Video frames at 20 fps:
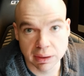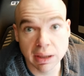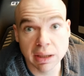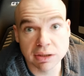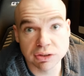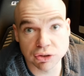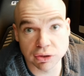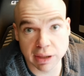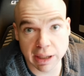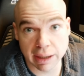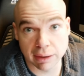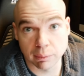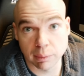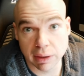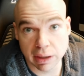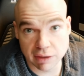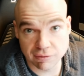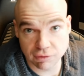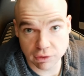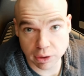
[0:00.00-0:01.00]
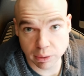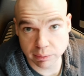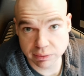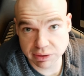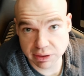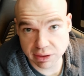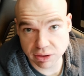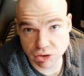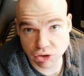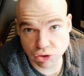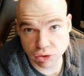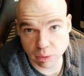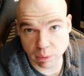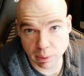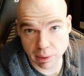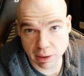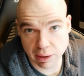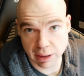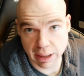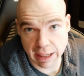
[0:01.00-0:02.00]
So now, if you go into the
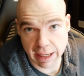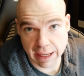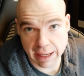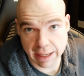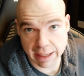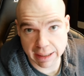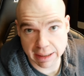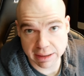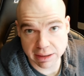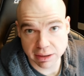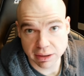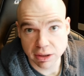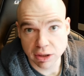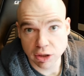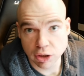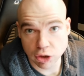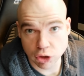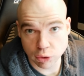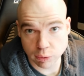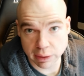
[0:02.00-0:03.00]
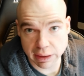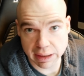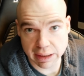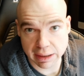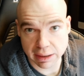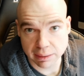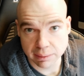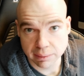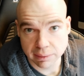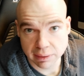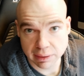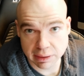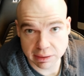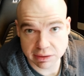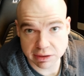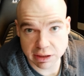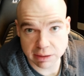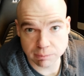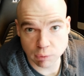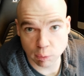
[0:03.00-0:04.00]
store and you get the
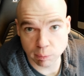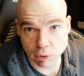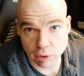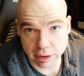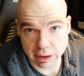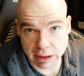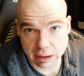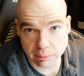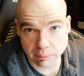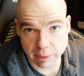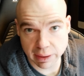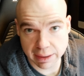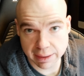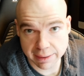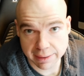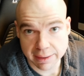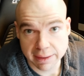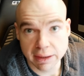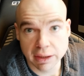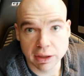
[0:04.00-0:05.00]
T Mobile Gateway,